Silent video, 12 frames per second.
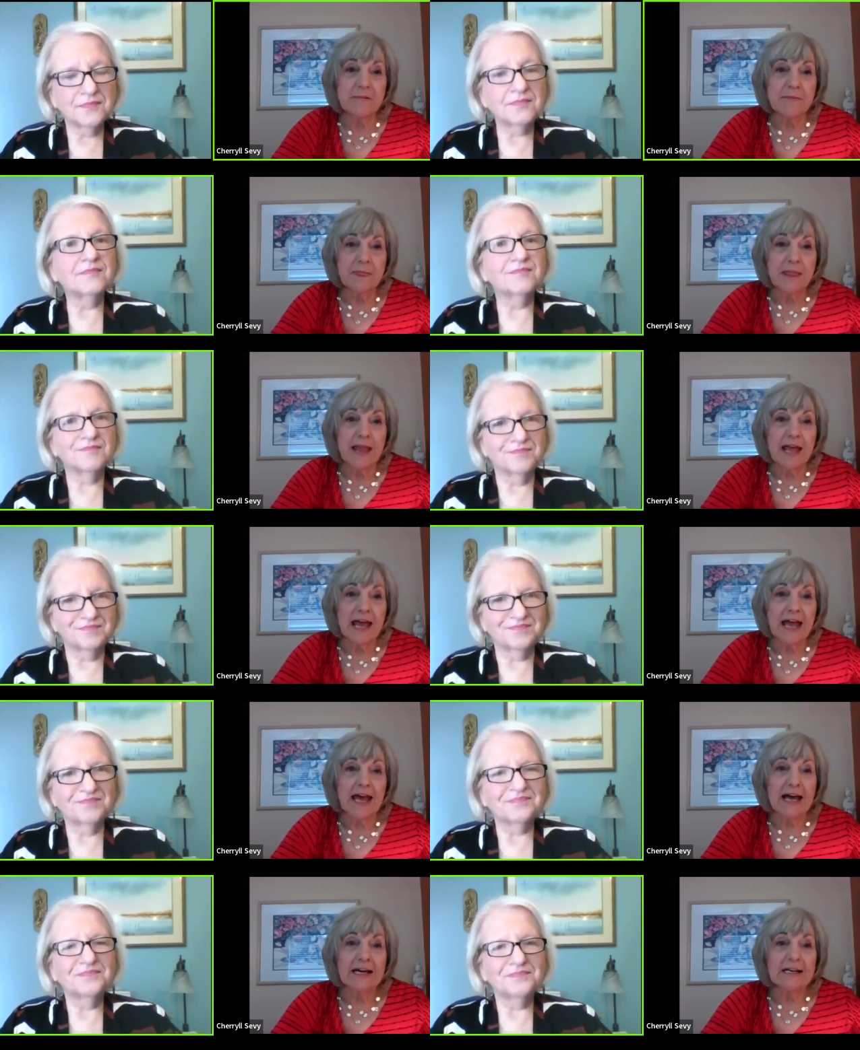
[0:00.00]
Speaker 1: Mm-hmm.
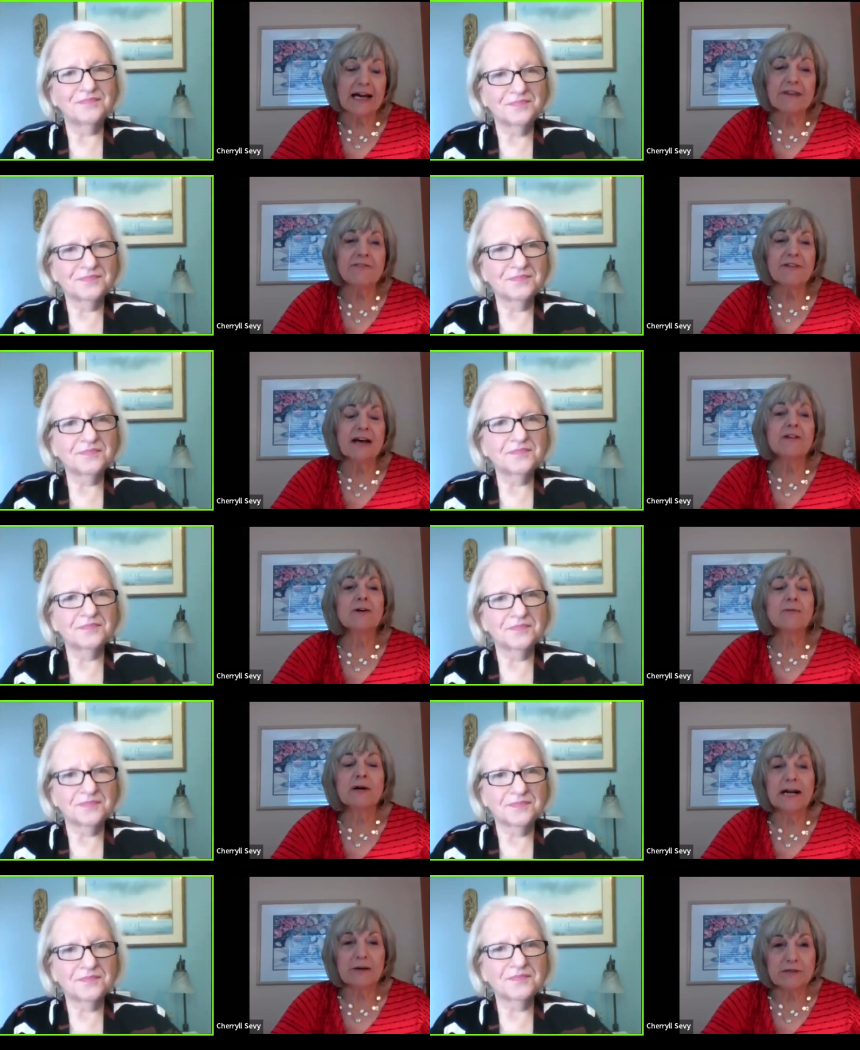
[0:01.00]
And I found that
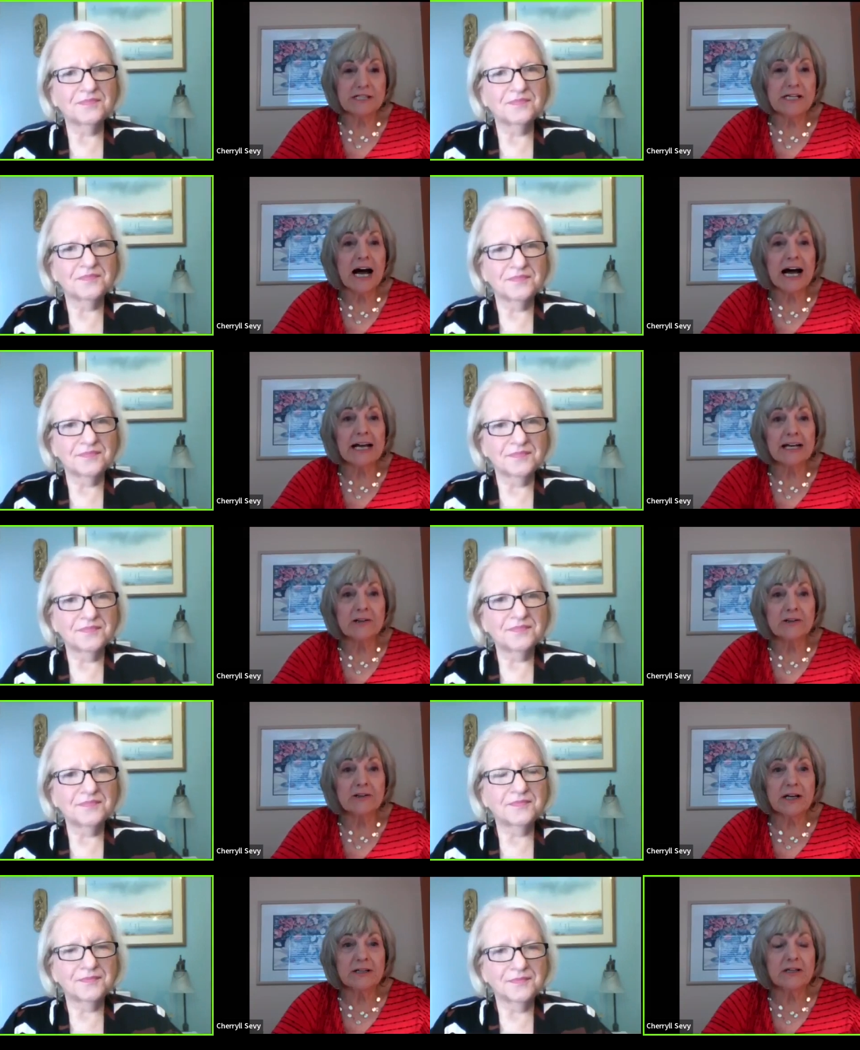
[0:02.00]
when I
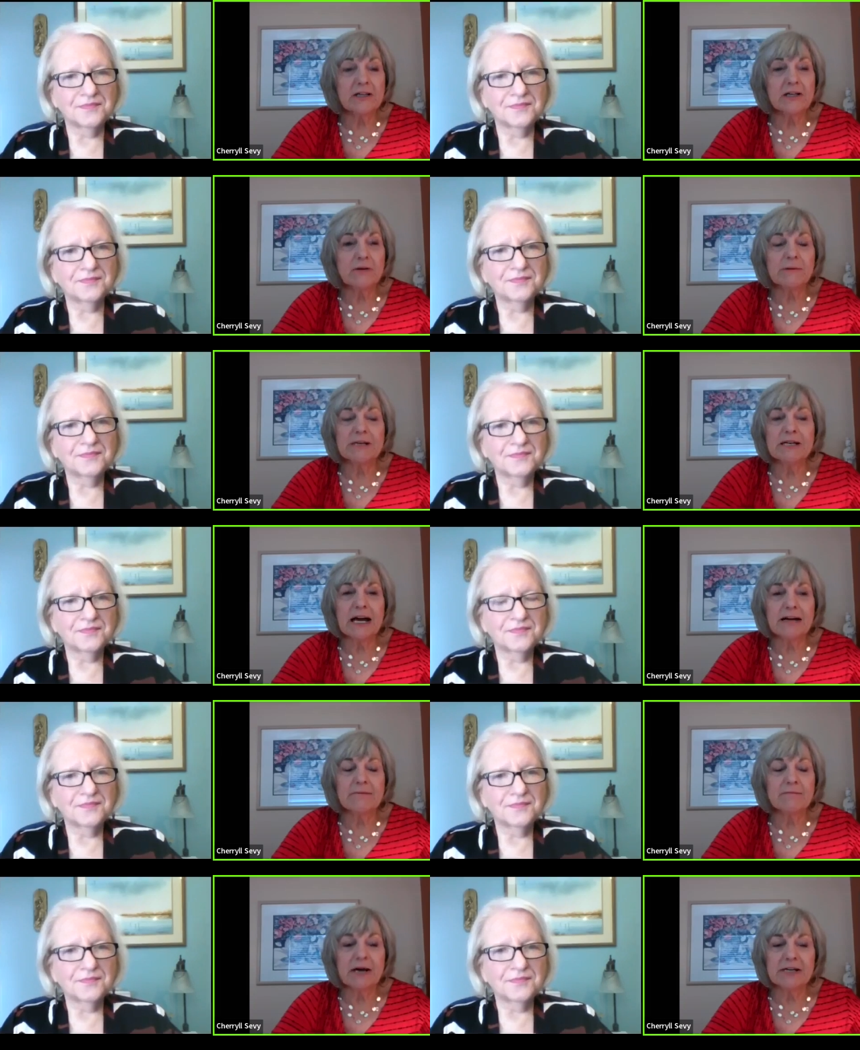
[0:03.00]
retired, you know, I mean,
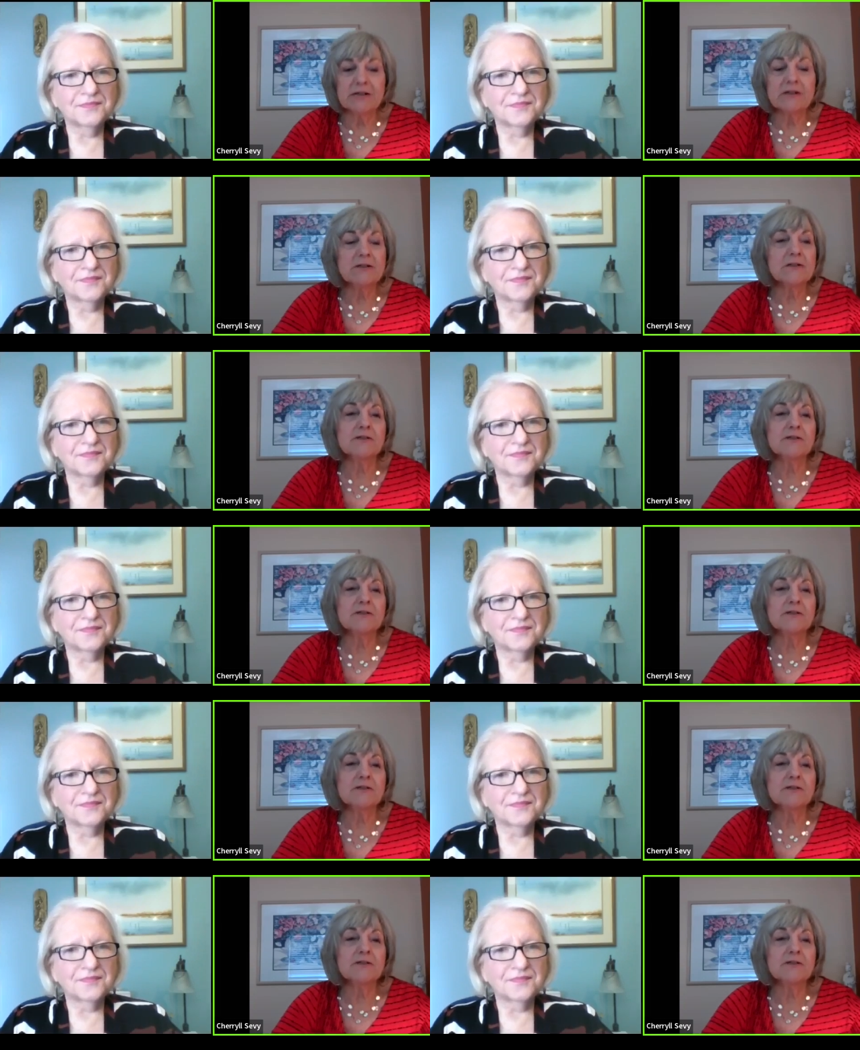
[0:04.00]
I I